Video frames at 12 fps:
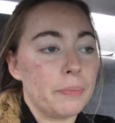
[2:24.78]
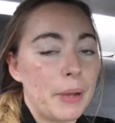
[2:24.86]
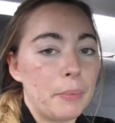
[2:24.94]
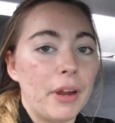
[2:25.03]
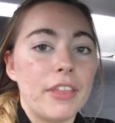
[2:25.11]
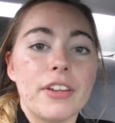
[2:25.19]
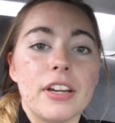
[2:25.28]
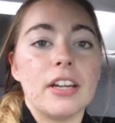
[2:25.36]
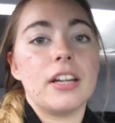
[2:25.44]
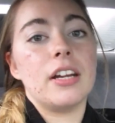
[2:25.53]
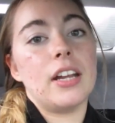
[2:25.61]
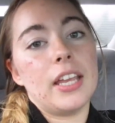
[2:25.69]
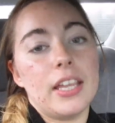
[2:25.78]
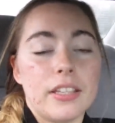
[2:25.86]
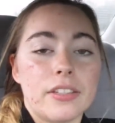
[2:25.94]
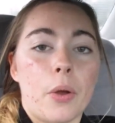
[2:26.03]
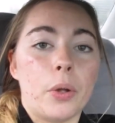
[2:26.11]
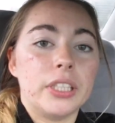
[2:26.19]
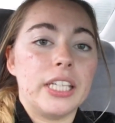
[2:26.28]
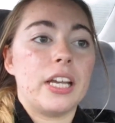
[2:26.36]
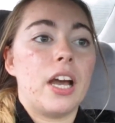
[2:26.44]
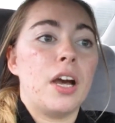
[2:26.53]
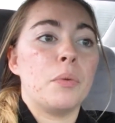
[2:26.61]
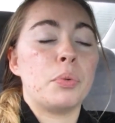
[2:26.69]
my brother is holding
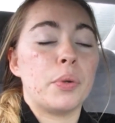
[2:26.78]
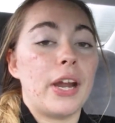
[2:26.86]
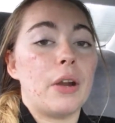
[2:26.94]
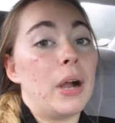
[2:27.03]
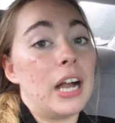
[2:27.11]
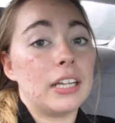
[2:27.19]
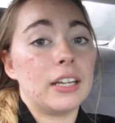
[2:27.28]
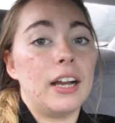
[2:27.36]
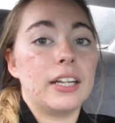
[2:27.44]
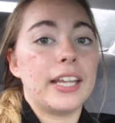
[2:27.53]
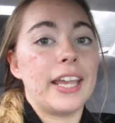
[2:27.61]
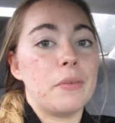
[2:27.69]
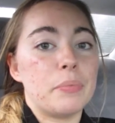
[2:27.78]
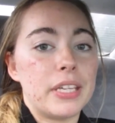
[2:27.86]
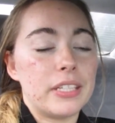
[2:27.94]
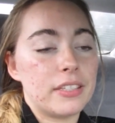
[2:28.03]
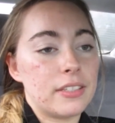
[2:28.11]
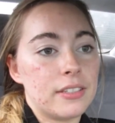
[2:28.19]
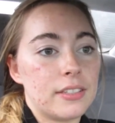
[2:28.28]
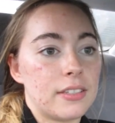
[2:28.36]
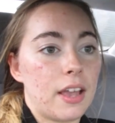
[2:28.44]
a prayer walk on campus,